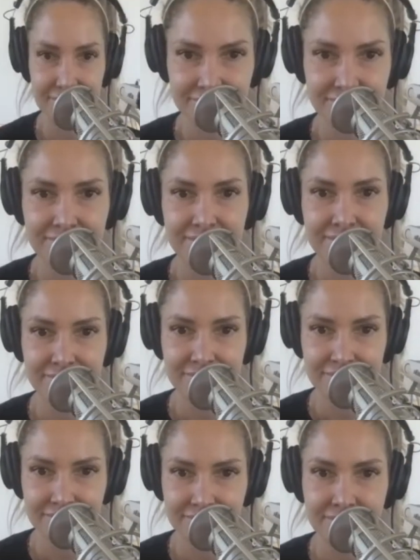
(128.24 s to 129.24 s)

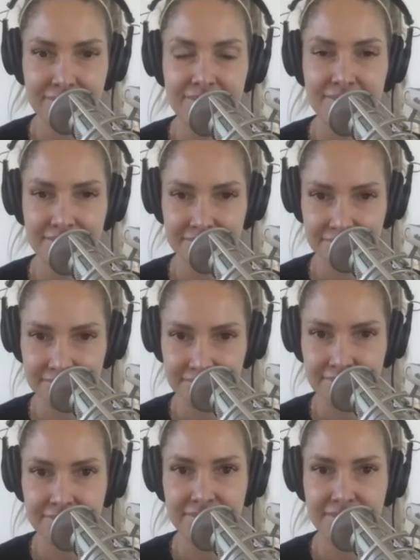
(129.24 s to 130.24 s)

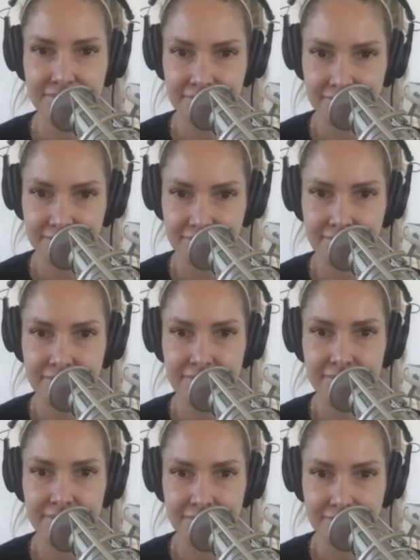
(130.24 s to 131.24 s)

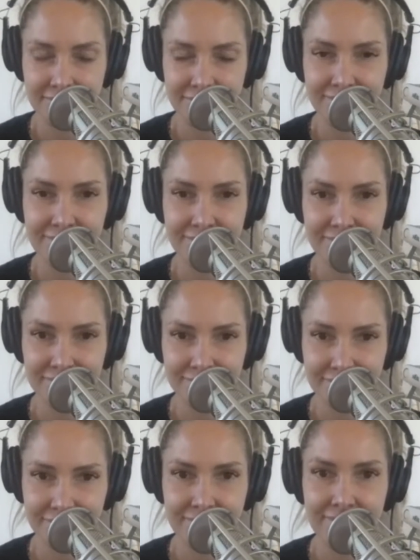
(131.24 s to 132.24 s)

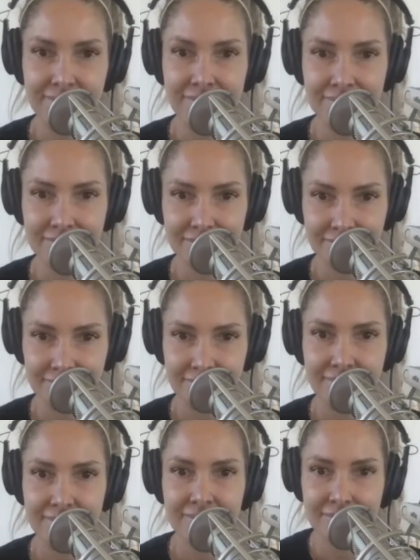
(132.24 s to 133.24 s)

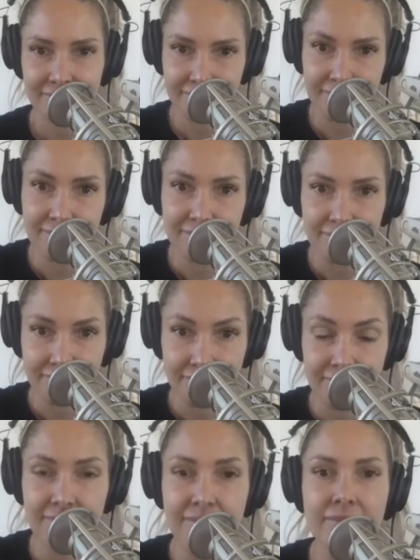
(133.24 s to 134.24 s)

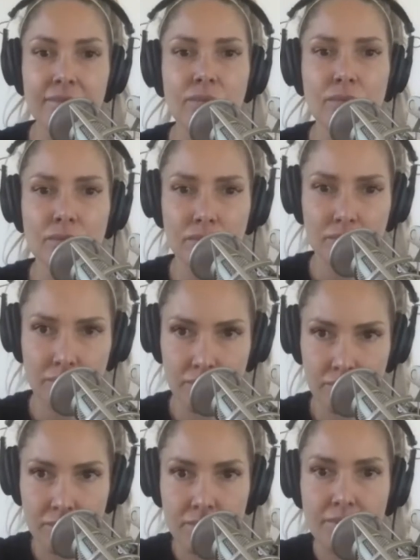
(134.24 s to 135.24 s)

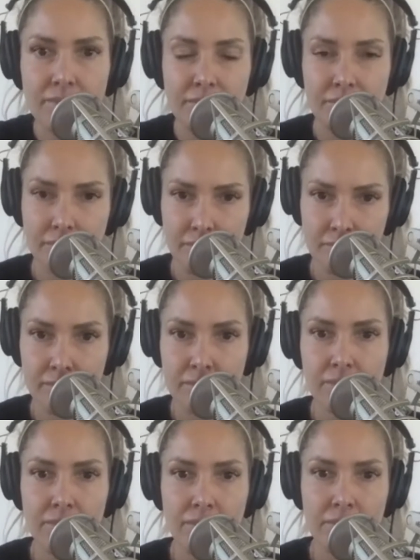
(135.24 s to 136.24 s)
The person shown says nothing.